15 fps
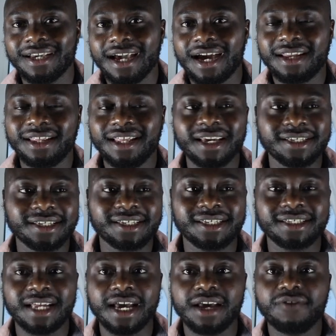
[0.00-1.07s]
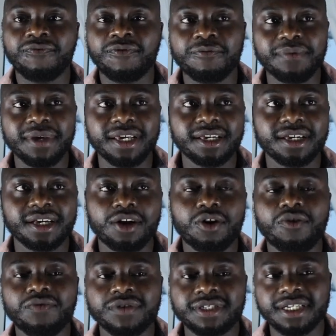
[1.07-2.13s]
And the thing is this, is that for me,
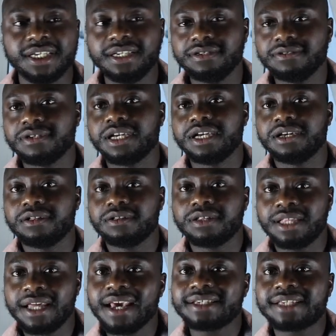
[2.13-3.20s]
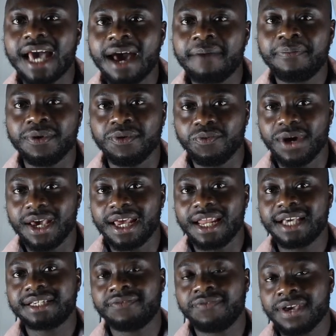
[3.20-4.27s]
obviously, things happen where,
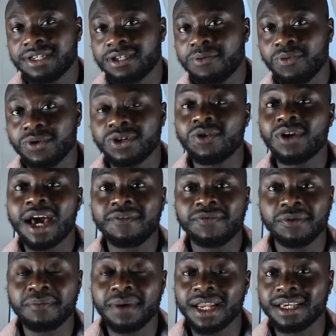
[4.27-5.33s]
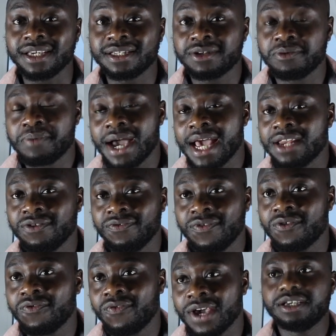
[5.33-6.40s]
let's say for example, you don't have the money to buy a new
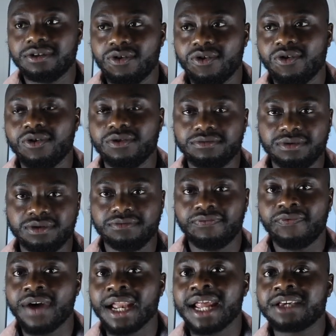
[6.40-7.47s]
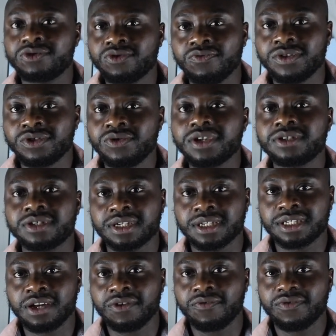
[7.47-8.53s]
phone, or financial restrictions and
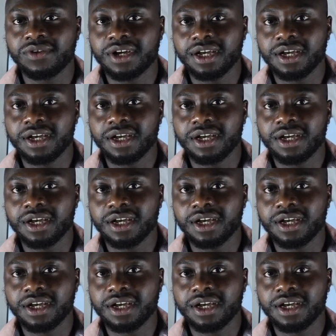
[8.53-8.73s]
stuff.